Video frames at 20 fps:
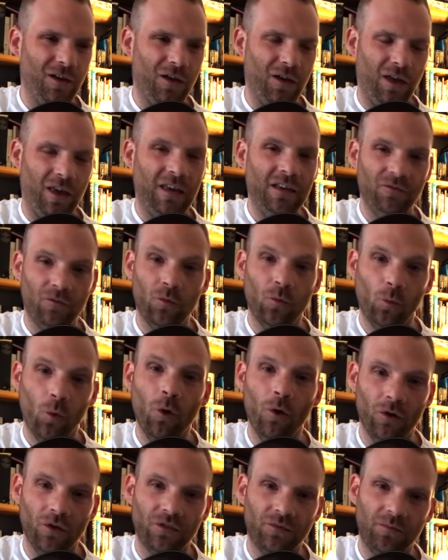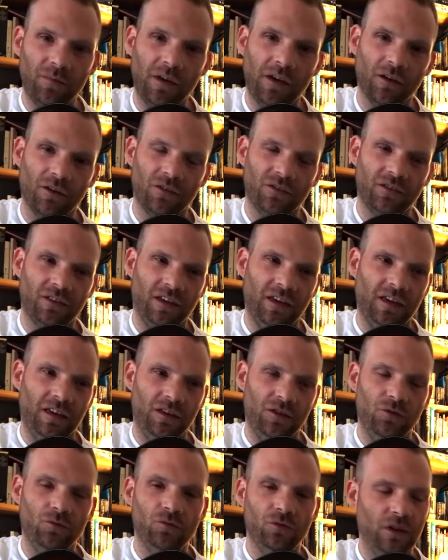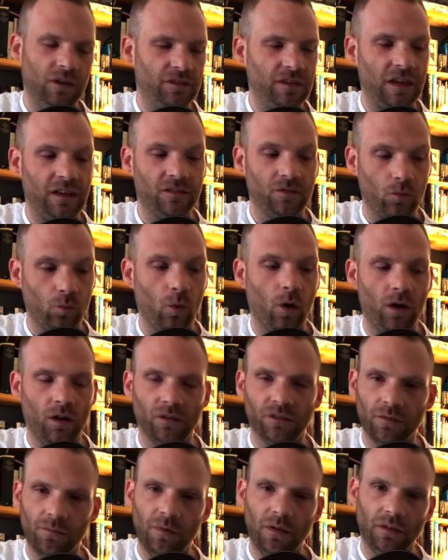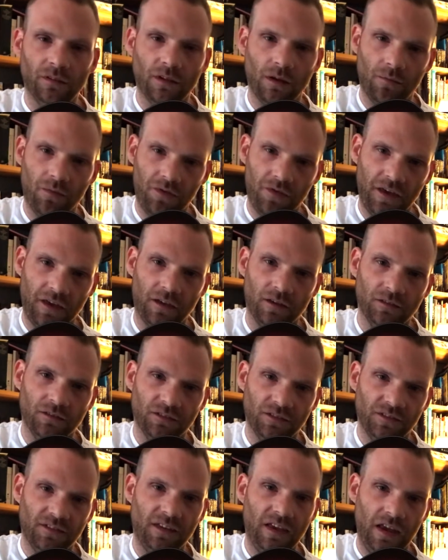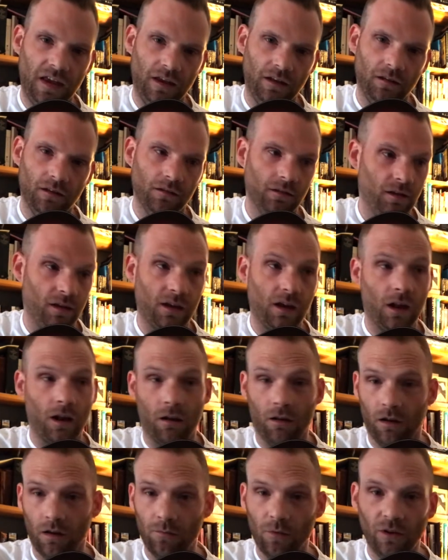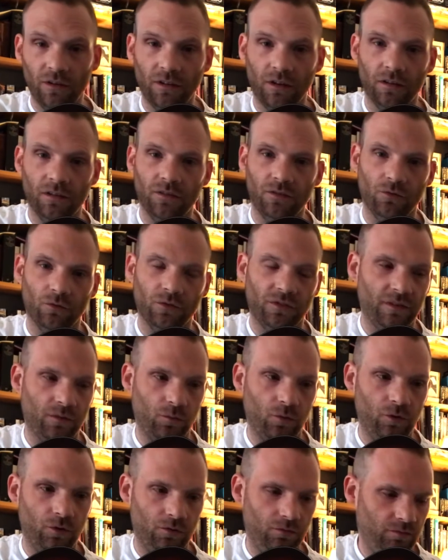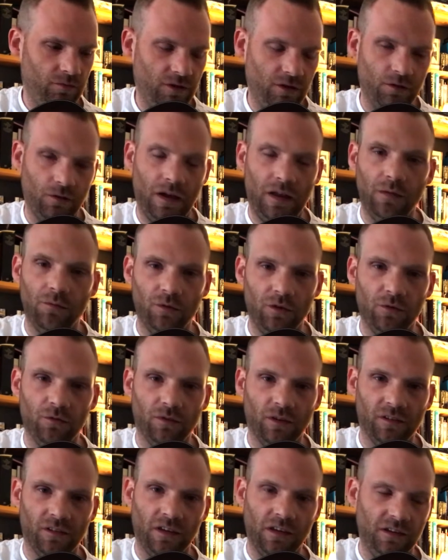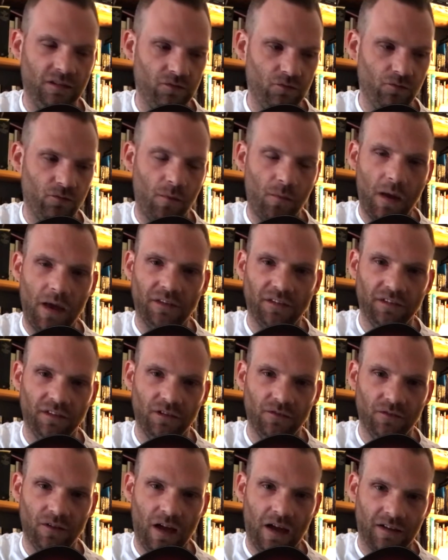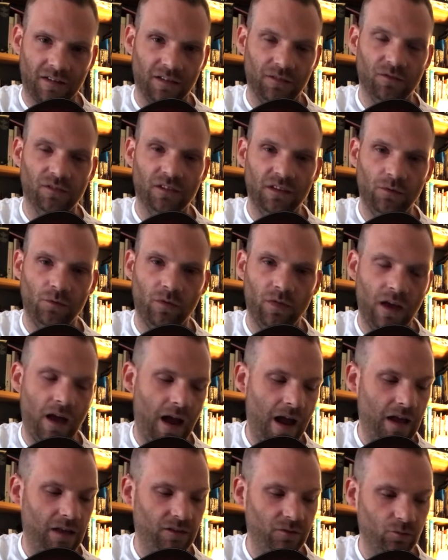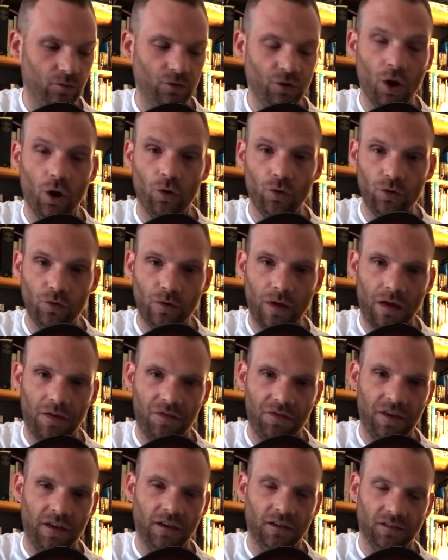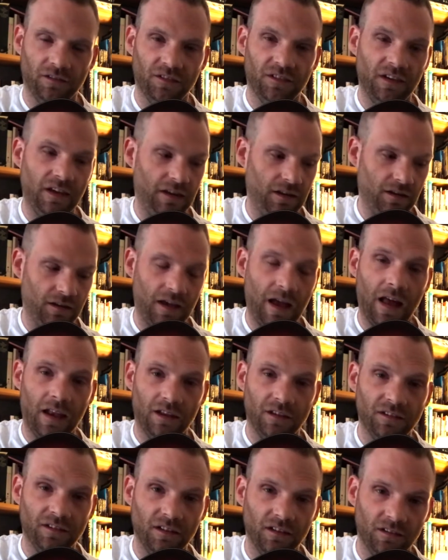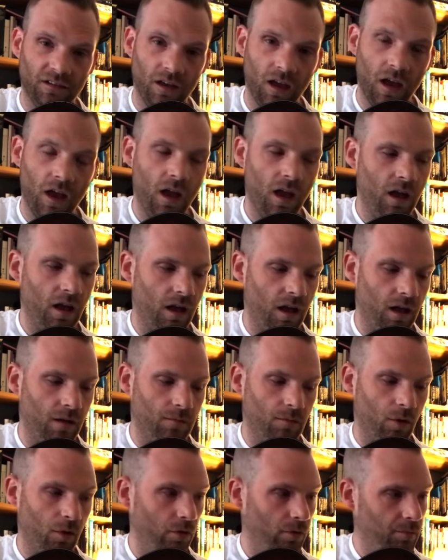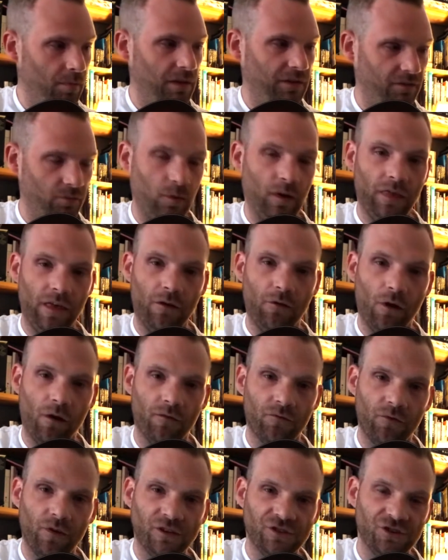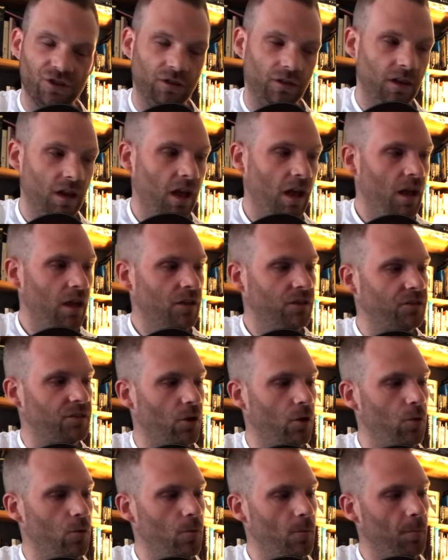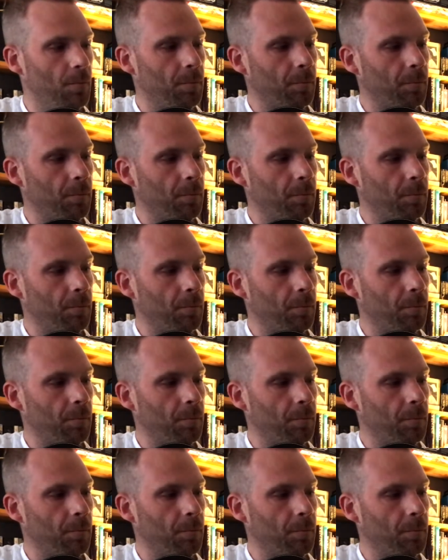even worse because it takes a while to build up thickened skin like a climber does, or someone who, anybody who does any sort of repetitive activity with their hands will know you get thickened skin and calluses on the bits where there are friction. So